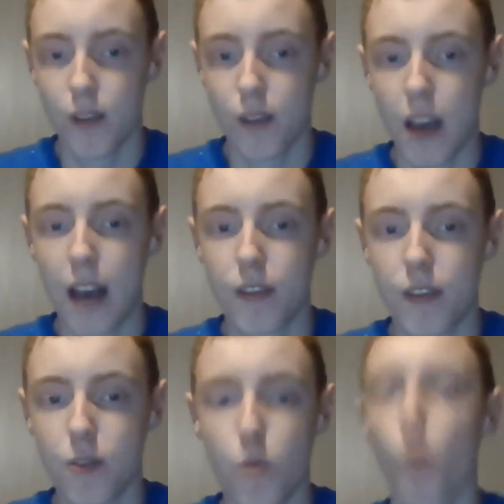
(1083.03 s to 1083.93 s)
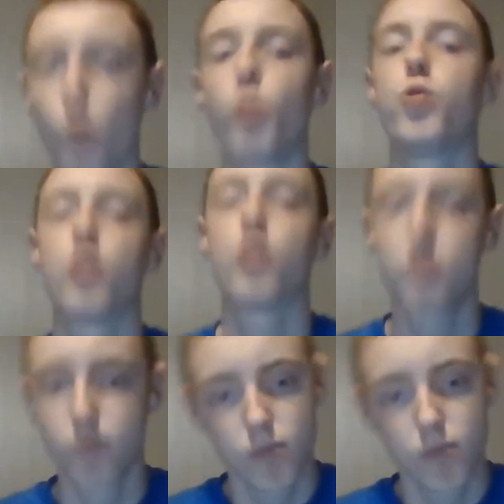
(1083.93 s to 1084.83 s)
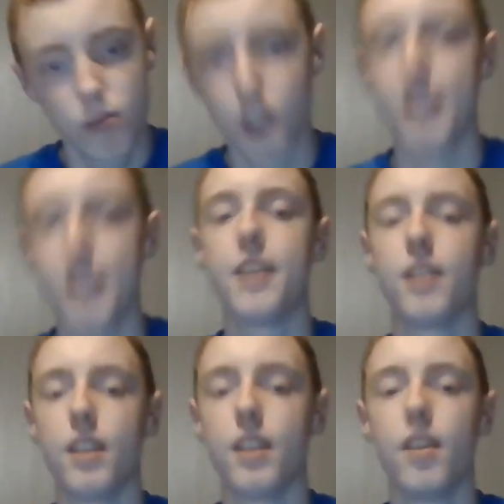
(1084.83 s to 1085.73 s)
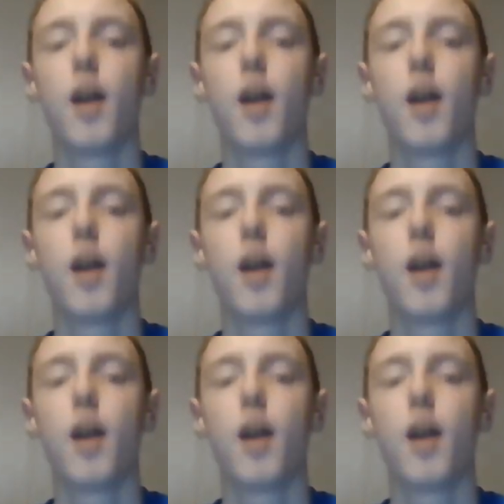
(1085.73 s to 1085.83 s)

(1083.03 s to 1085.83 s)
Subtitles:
have to, or just legally